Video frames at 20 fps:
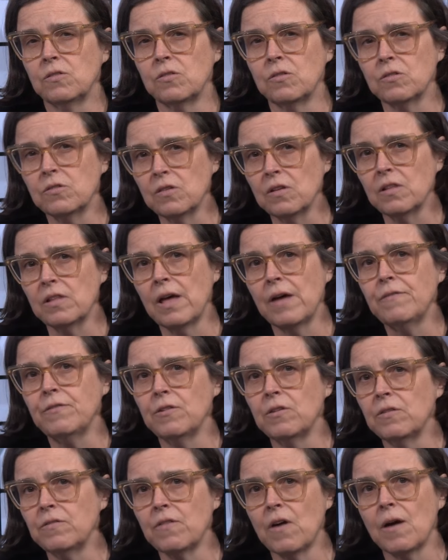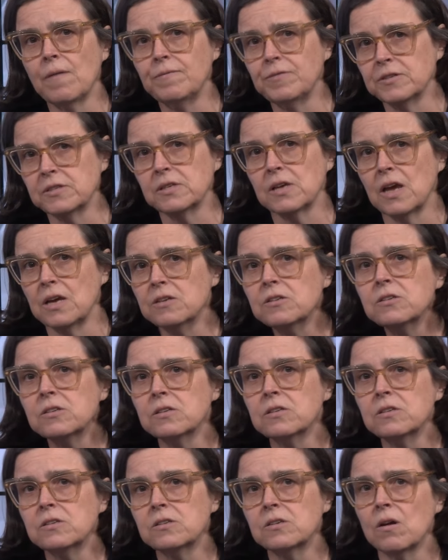So there's a level of
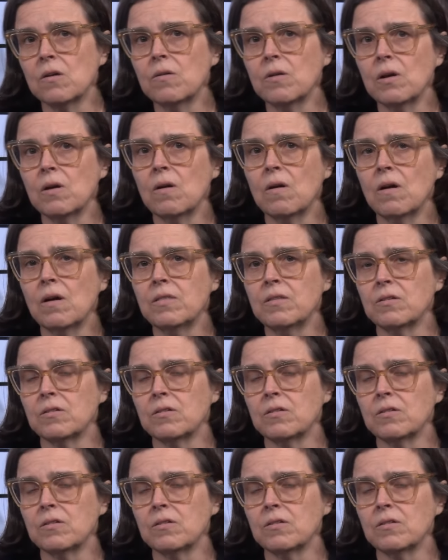obfuscation that's going on.